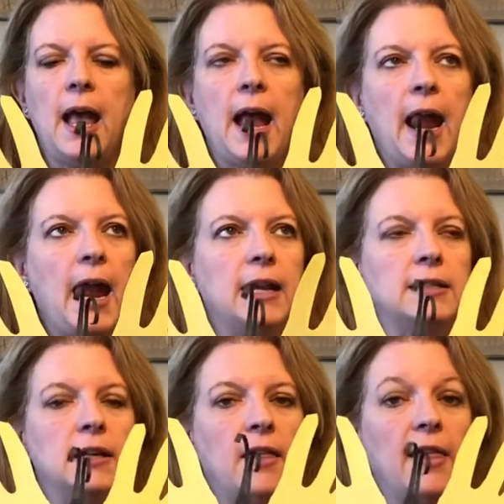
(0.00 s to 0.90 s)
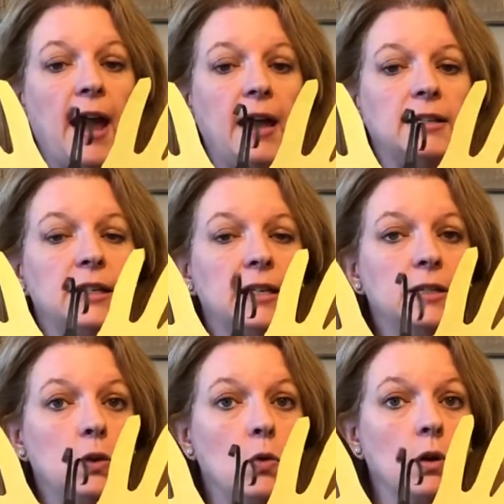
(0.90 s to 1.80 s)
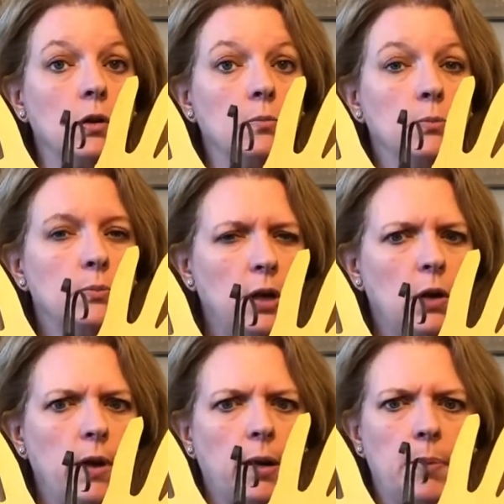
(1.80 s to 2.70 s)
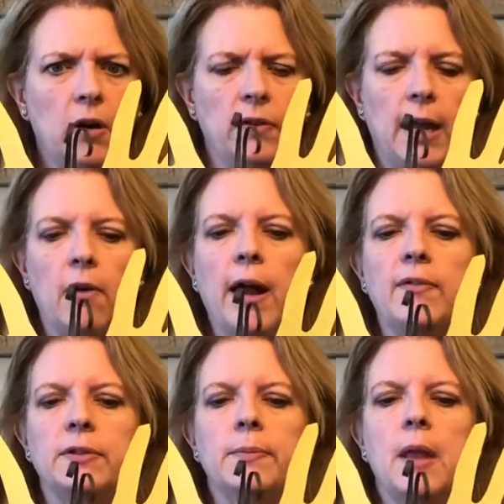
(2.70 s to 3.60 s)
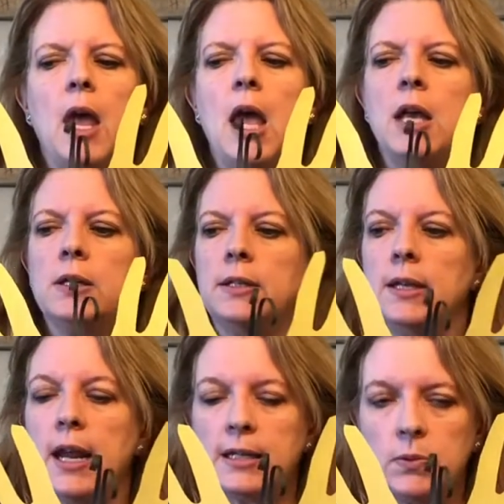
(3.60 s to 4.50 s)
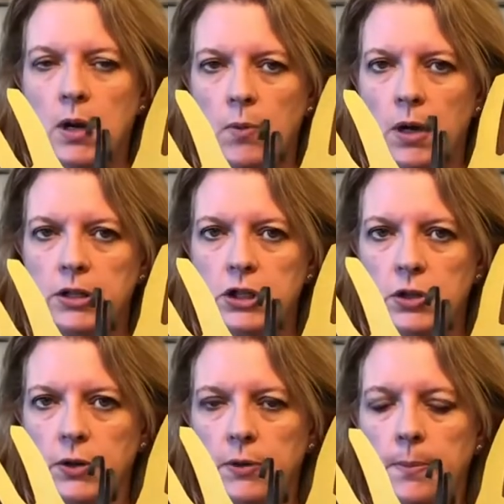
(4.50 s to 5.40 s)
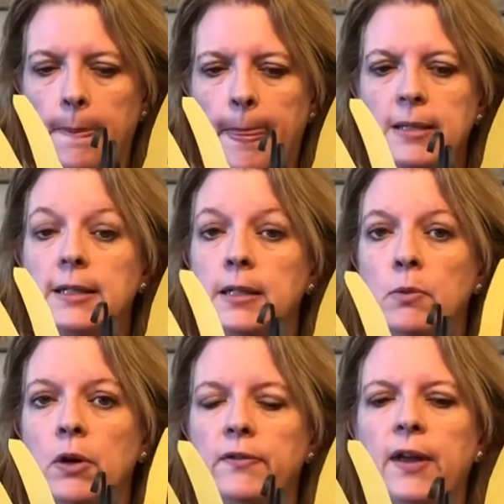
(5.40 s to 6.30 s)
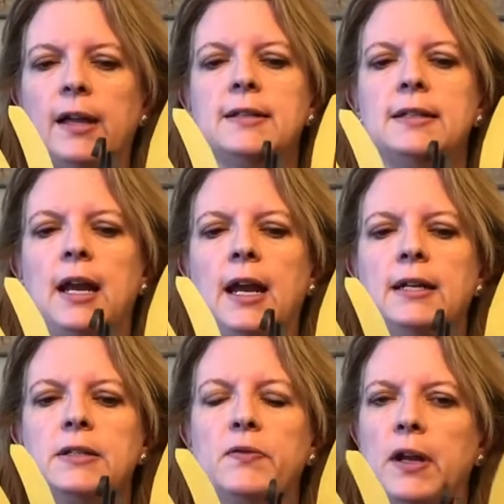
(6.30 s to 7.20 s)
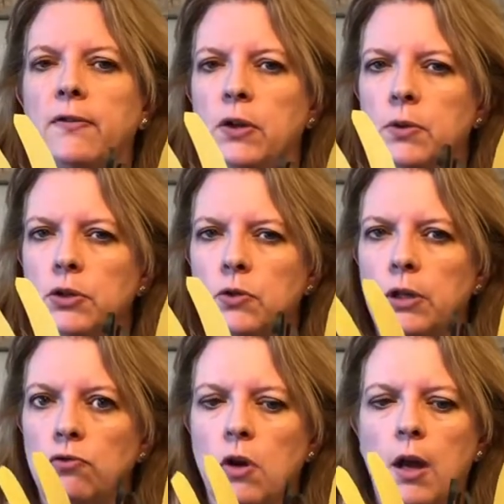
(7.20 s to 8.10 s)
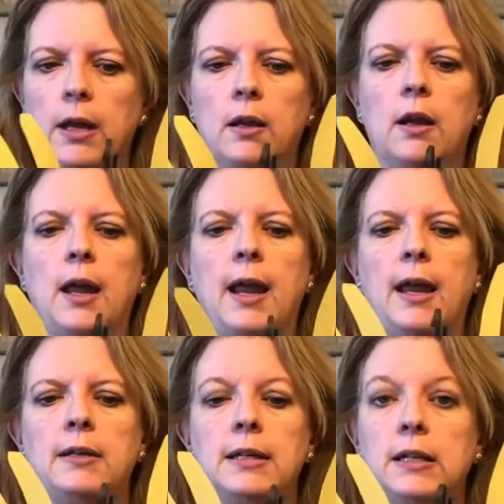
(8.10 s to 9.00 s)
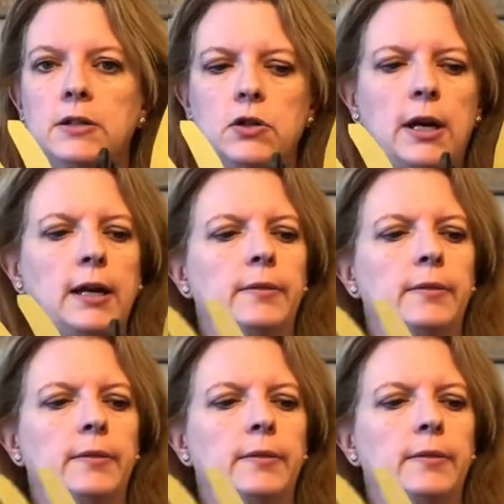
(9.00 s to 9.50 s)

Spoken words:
and that is your pretty quick butterfly craft. The next one I want to show you is a little more advanced and is fun if you enjoy drawing and illustrating.